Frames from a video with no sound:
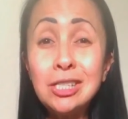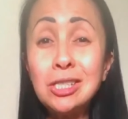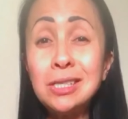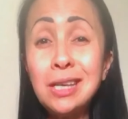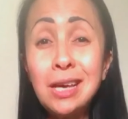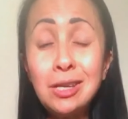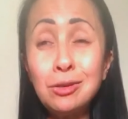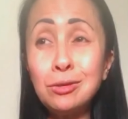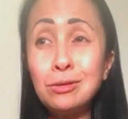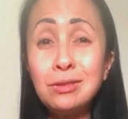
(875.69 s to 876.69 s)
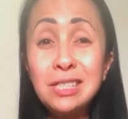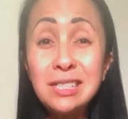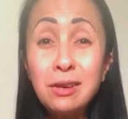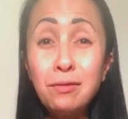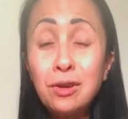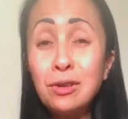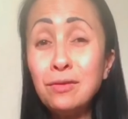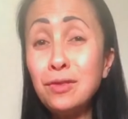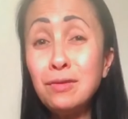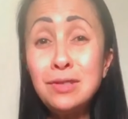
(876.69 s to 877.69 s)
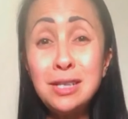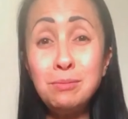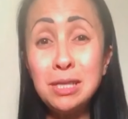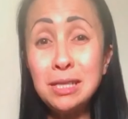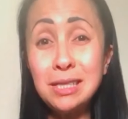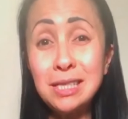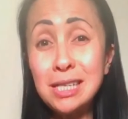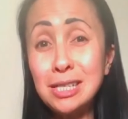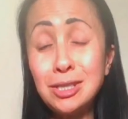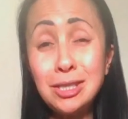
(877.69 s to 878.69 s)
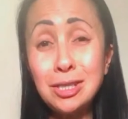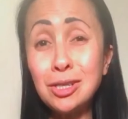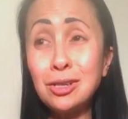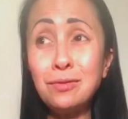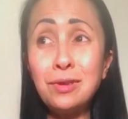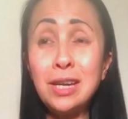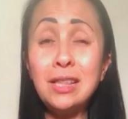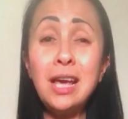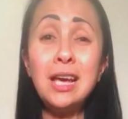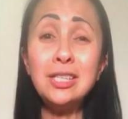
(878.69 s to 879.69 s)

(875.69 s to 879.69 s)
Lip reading: just get your stuff on 15 minutes a day to start off with.